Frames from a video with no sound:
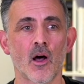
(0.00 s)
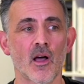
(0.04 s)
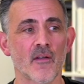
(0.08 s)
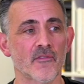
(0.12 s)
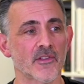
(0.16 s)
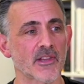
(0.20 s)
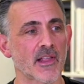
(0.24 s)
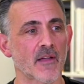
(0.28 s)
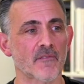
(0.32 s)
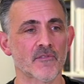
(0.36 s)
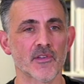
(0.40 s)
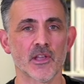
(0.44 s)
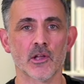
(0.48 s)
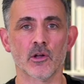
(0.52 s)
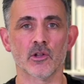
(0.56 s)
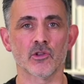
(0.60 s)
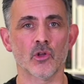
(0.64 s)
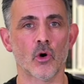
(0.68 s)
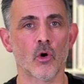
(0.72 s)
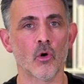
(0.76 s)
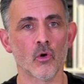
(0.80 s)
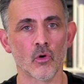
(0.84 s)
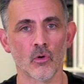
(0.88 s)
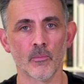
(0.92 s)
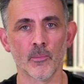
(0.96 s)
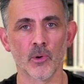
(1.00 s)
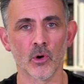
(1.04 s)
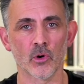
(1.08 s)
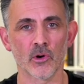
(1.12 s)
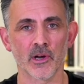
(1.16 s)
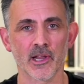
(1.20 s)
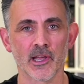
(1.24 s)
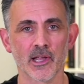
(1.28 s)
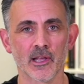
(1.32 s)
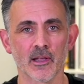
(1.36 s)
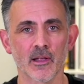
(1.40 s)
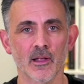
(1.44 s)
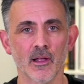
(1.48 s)
I've had that thing on all
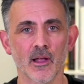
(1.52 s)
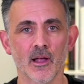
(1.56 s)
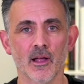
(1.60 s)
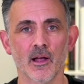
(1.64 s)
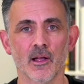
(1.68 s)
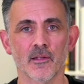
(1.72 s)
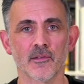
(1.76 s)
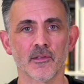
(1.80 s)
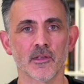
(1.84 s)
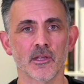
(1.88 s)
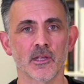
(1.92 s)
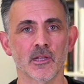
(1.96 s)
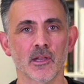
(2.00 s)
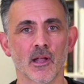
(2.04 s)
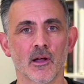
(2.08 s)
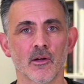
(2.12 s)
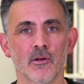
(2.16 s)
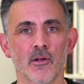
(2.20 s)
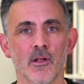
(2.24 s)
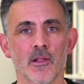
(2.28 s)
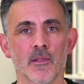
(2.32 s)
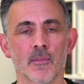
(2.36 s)
morning, you know.